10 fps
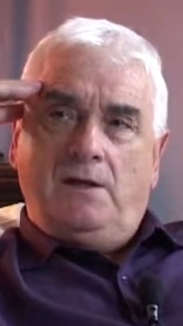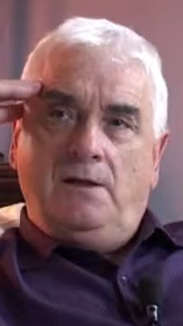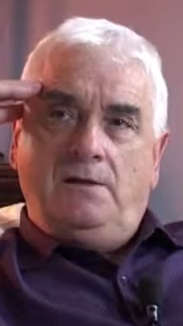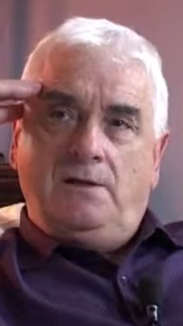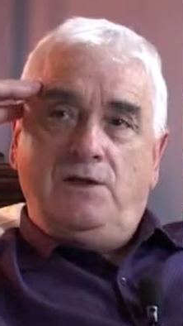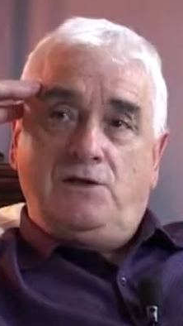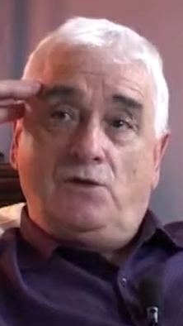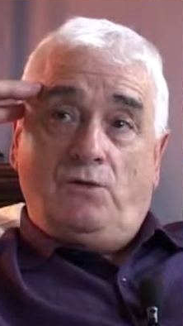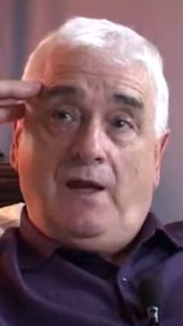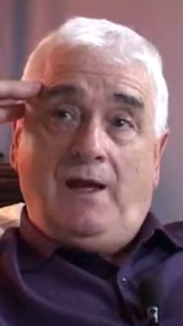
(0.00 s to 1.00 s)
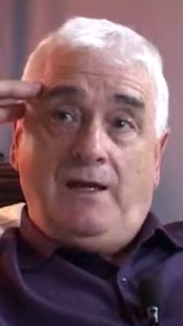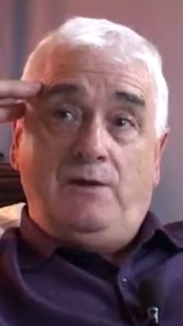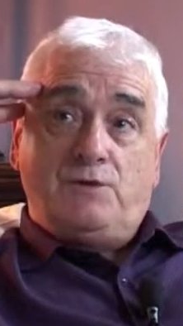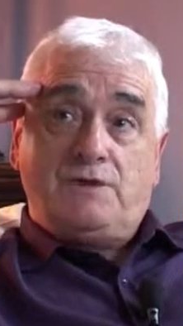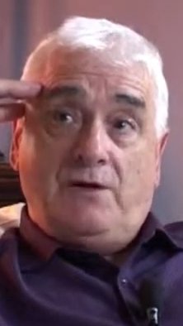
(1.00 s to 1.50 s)
And he saw that, and
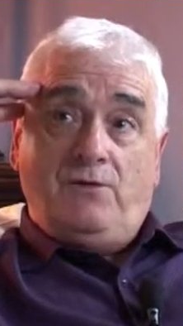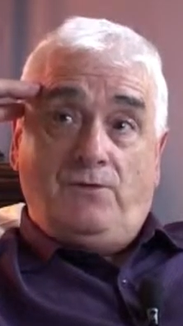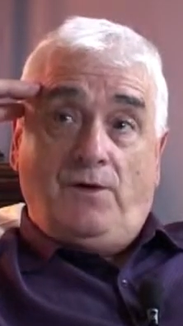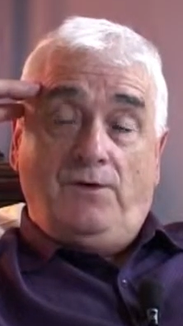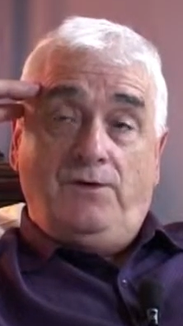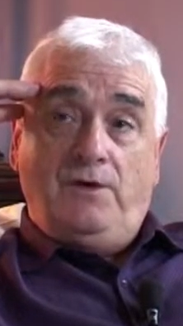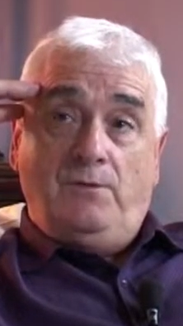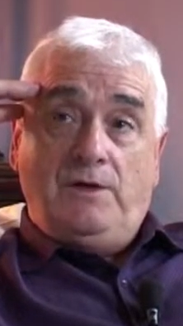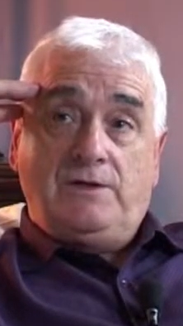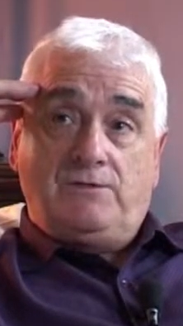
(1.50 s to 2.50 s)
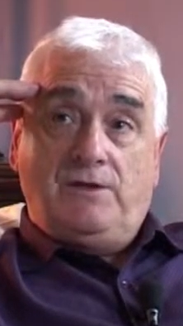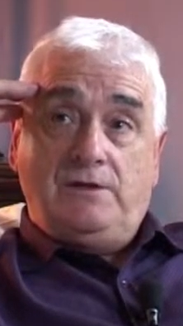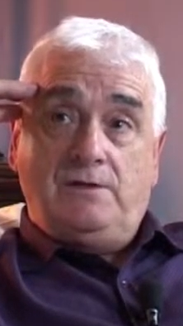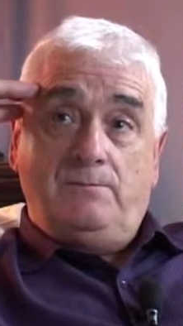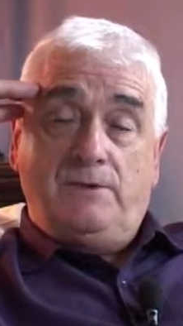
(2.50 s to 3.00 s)
he was terrified, and he went to
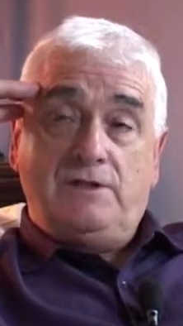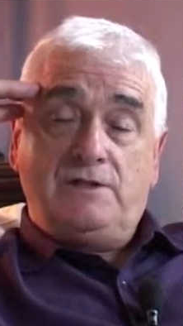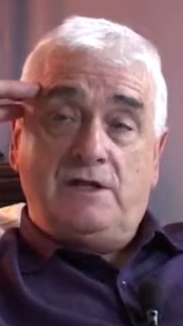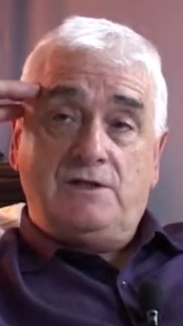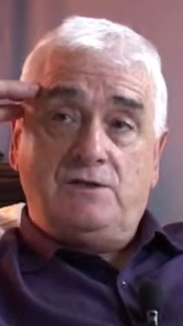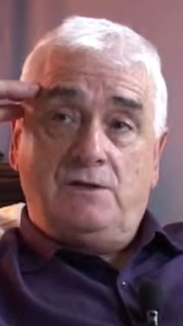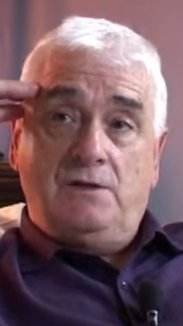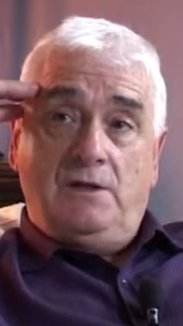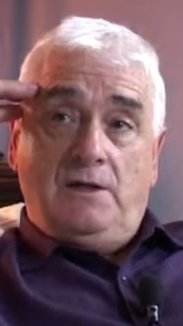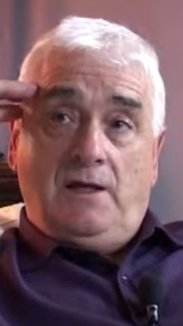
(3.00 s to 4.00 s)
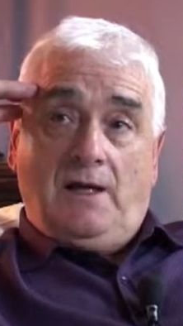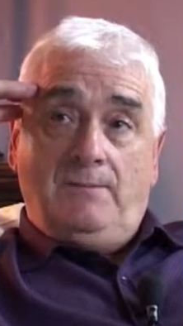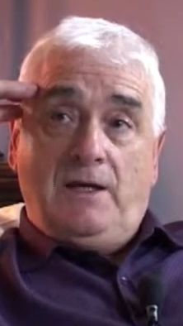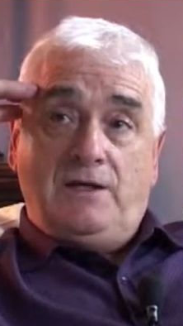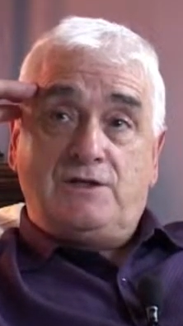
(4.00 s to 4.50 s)
Crediton police station
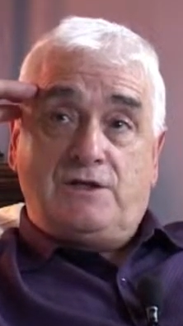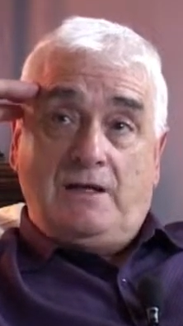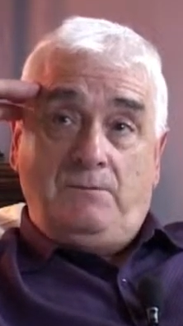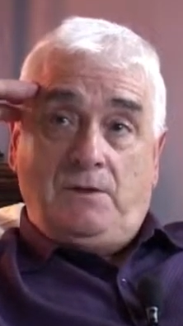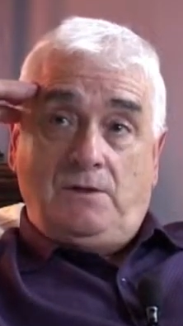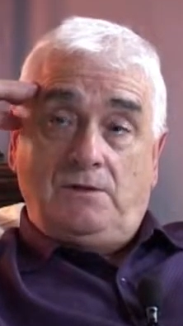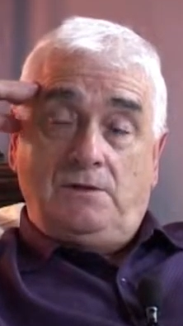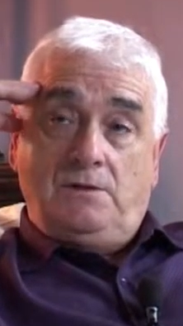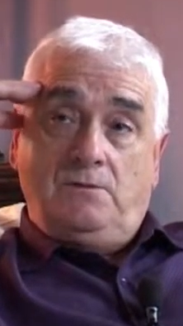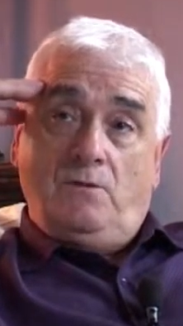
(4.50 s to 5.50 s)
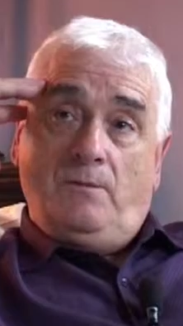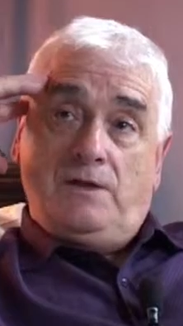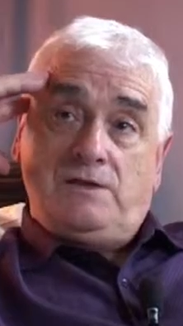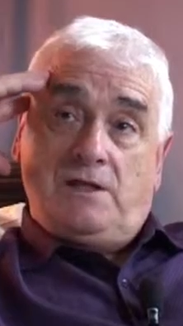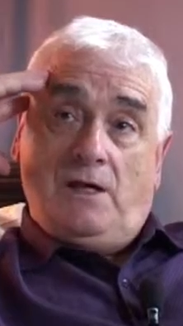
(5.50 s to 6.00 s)
and made a statement, and we
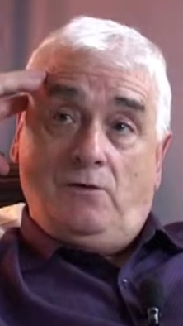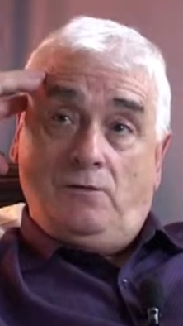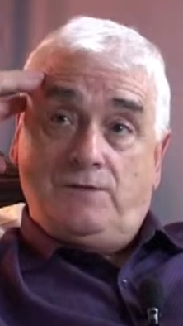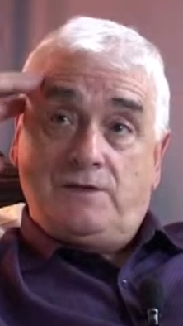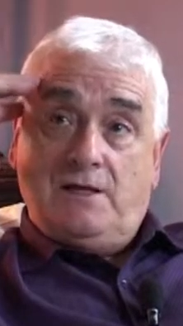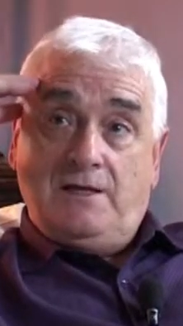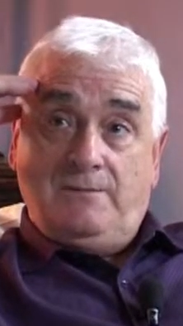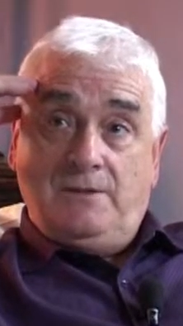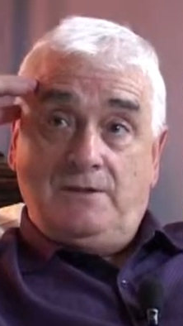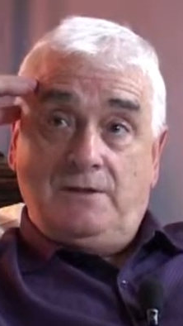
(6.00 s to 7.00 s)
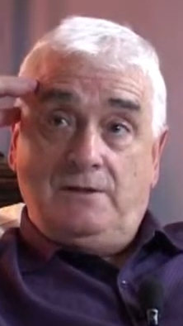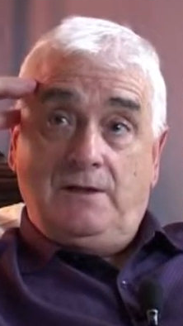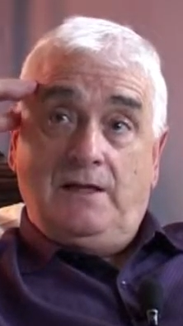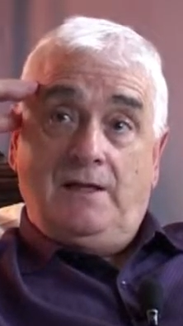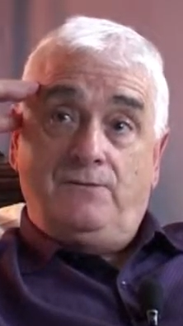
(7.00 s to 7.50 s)
managed to get hold of a statement,
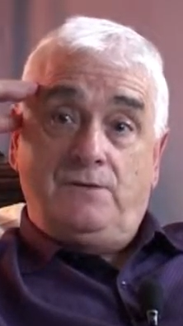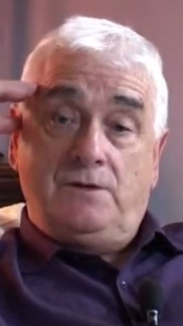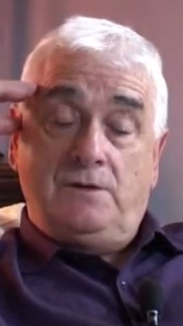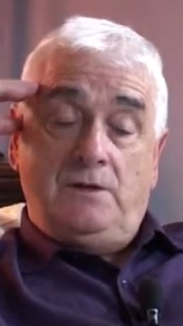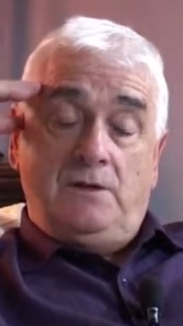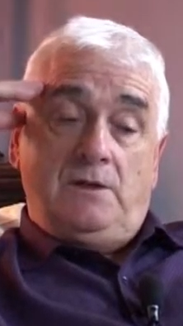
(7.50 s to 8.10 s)
and then after